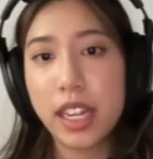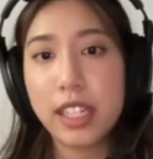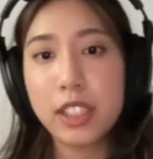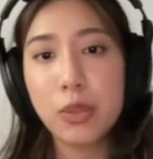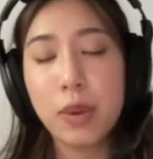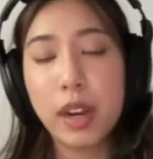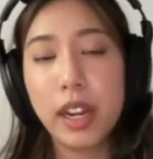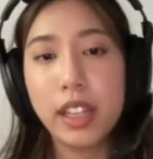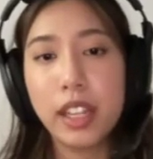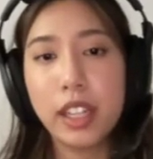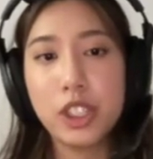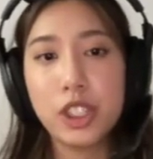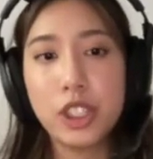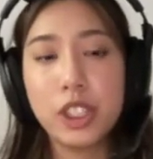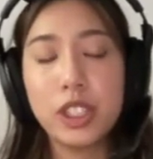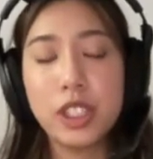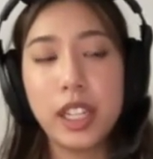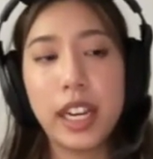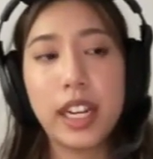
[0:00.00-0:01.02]
why like
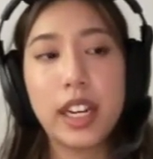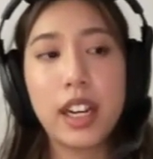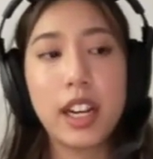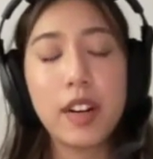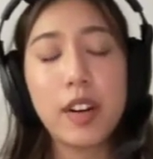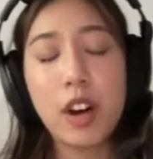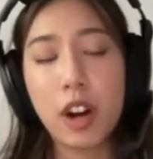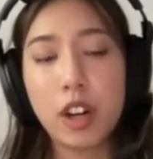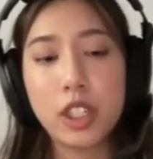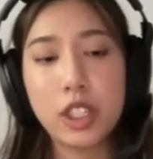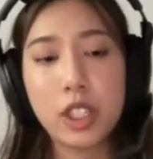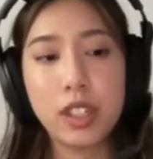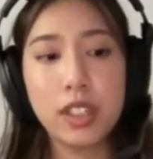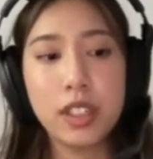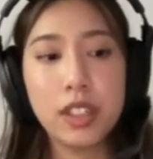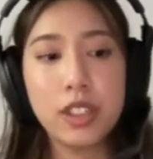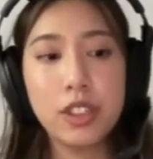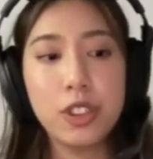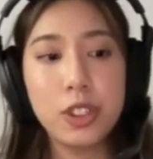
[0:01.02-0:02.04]
she's like kind of harsh on
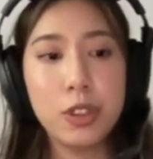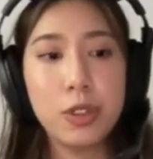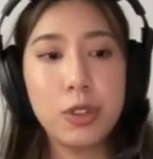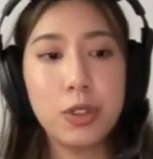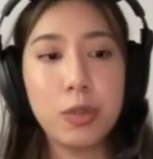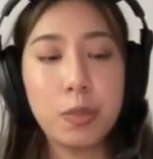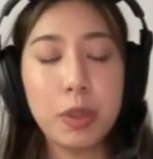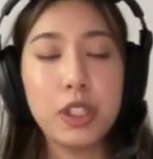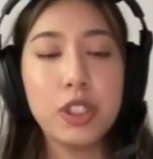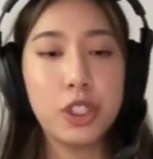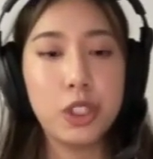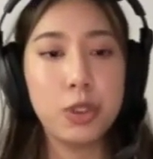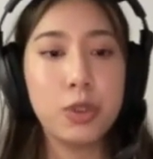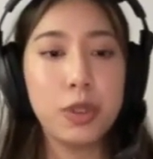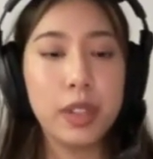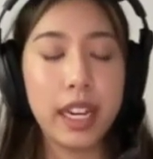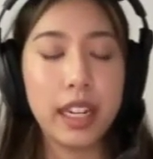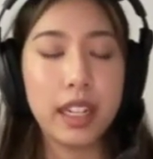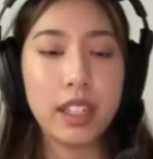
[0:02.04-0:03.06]
us to pursue
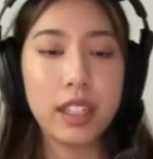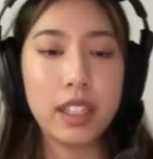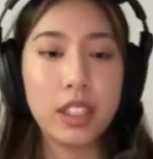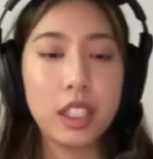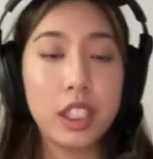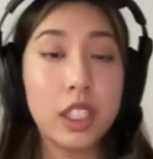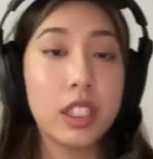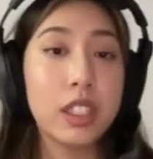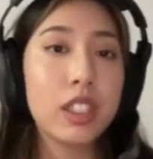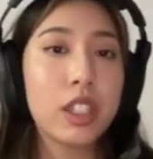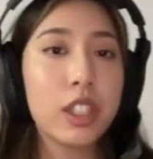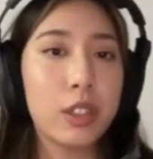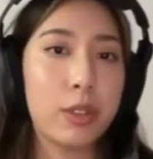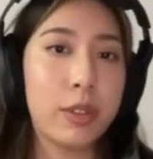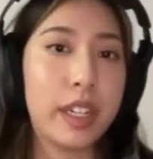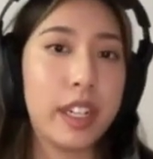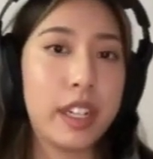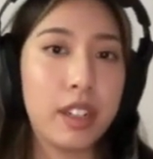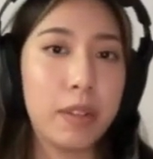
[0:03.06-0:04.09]
like a good
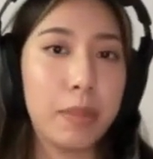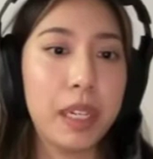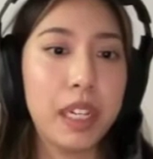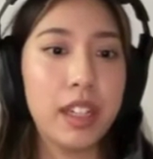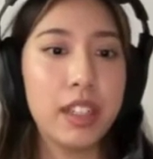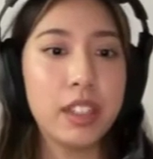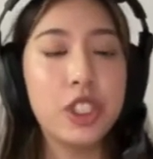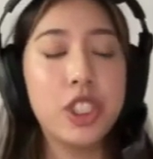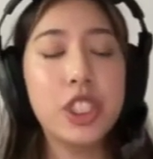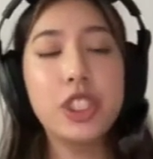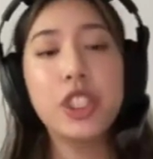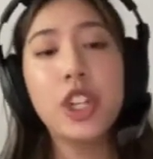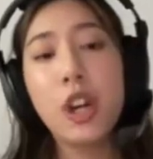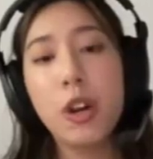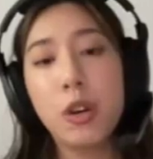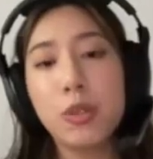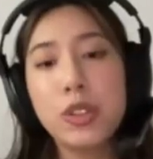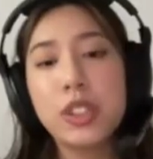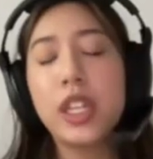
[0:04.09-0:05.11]
career because she
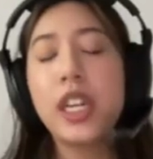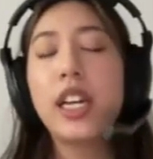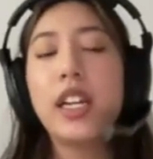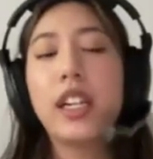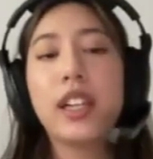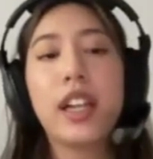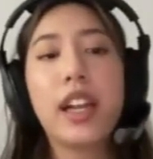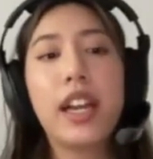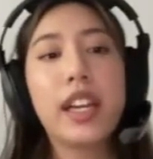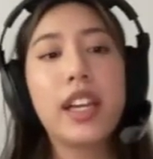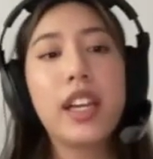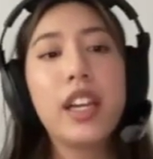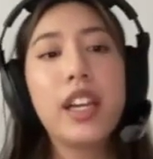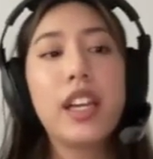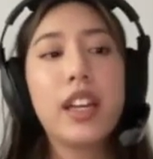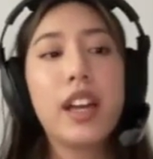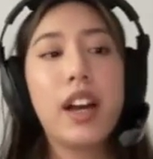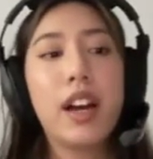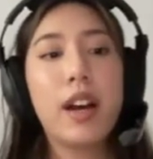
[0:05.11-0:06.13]
knows like
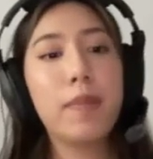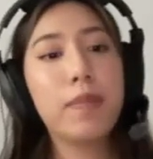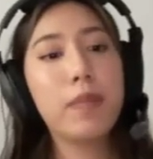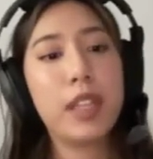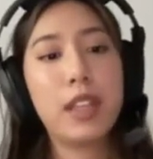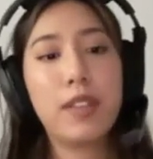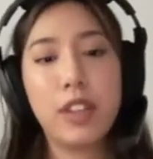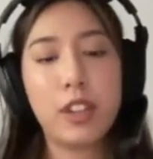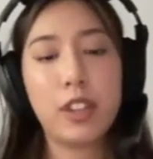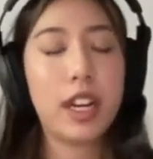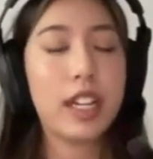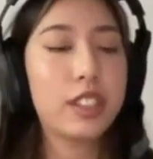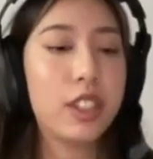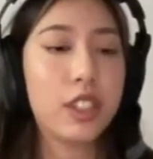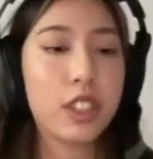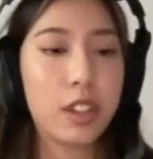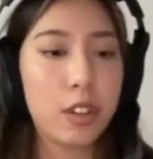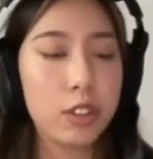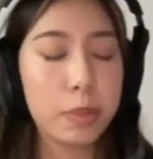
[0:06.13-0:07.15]
even you guys are
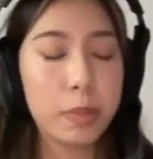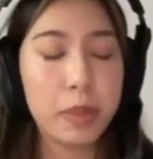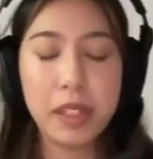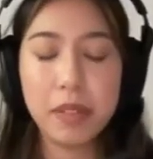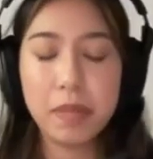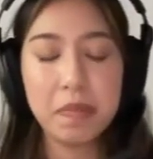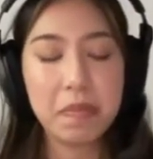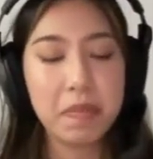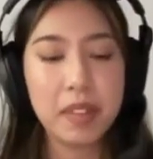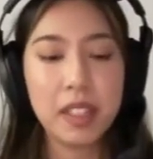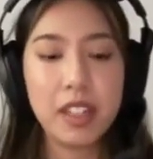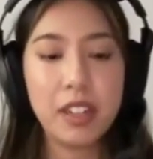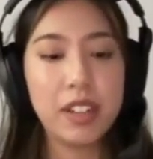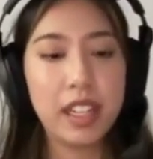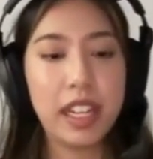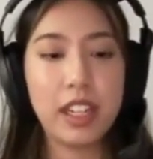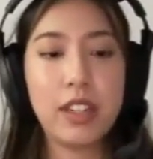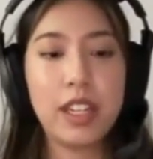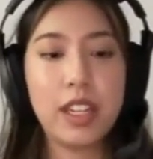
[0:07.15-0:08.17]
girls, but
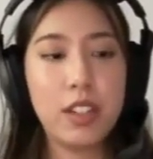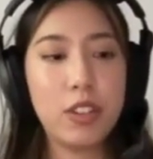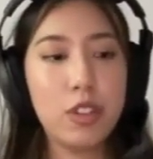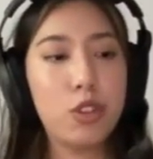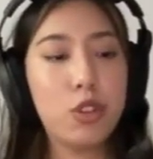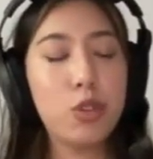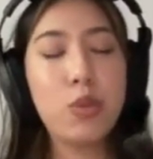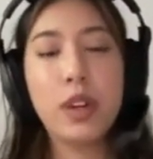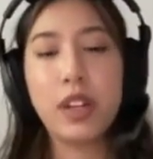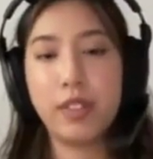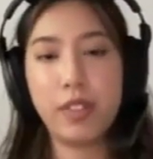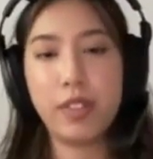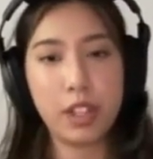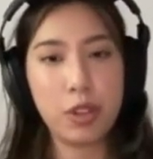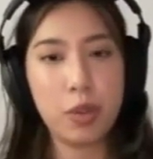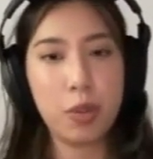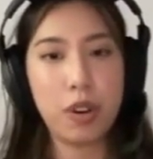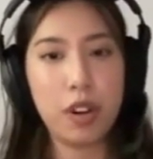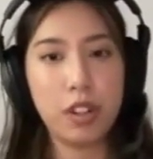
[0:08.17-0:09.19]
like you can do whatever you
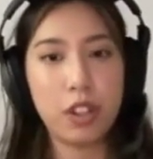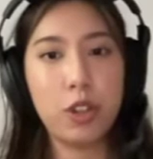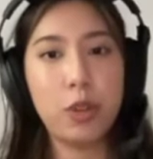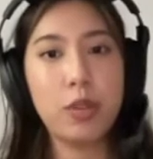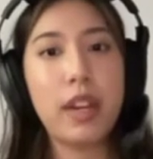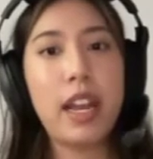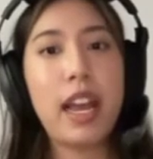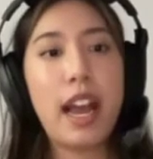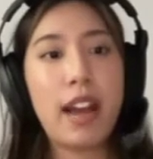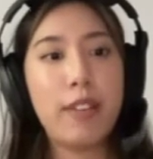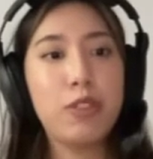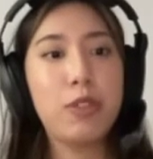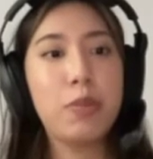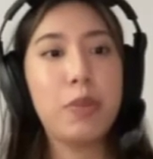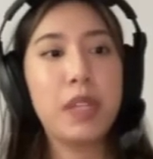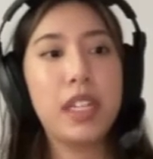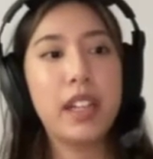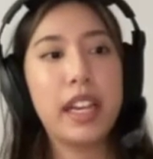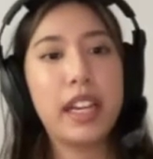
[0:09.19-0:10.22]
want. You don't have to
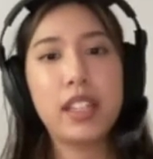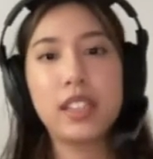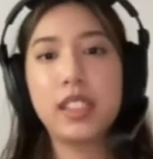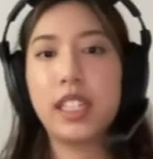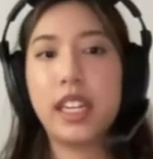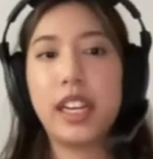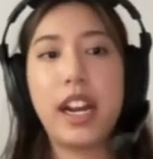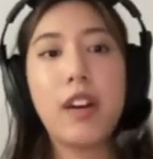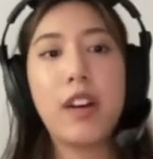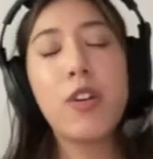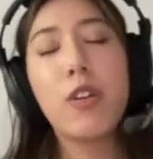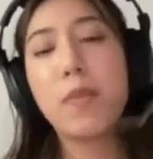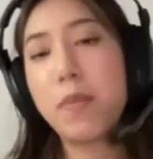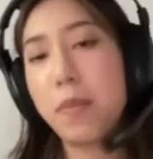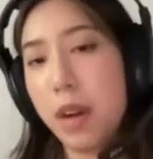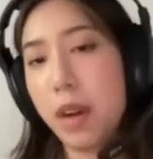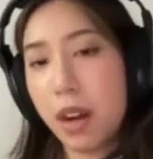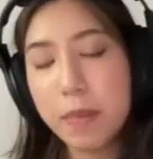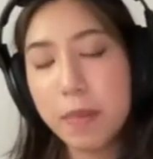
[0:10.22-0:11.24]
be like a stay-at-home mom.